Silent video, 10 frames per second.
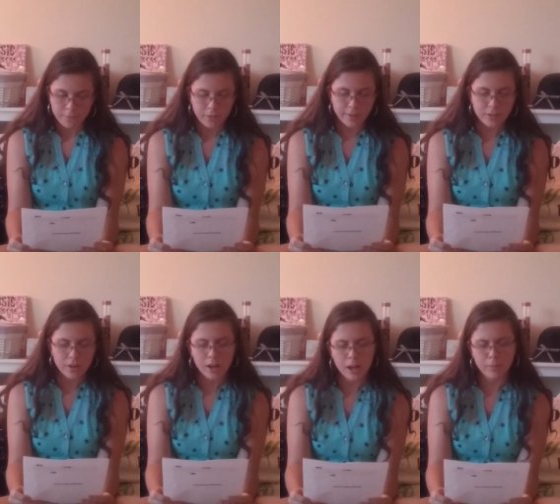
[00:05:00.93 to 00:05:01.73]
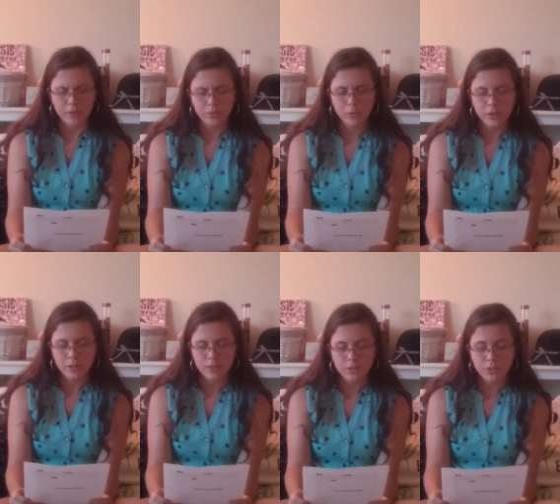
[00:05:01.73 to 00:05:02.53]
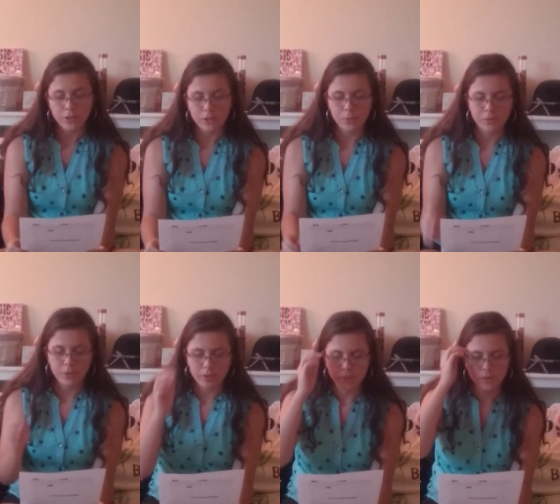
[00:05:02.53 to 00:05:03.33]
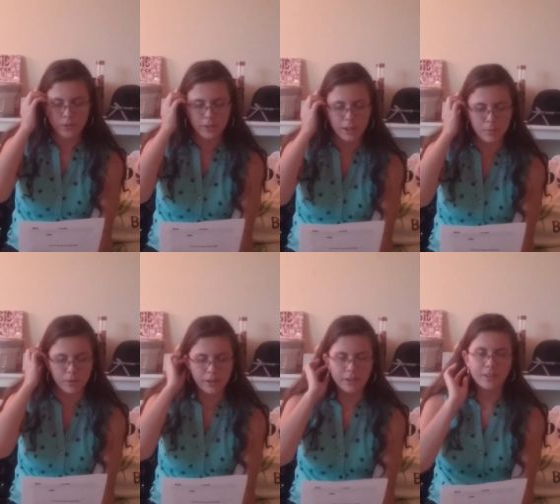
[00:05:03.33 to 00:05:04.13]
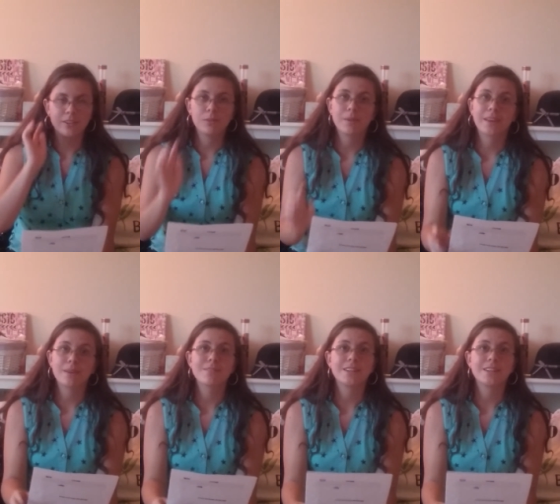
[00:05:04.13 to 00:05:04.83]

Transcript: Find your hobbies, what you used to do before the phone came around and you became a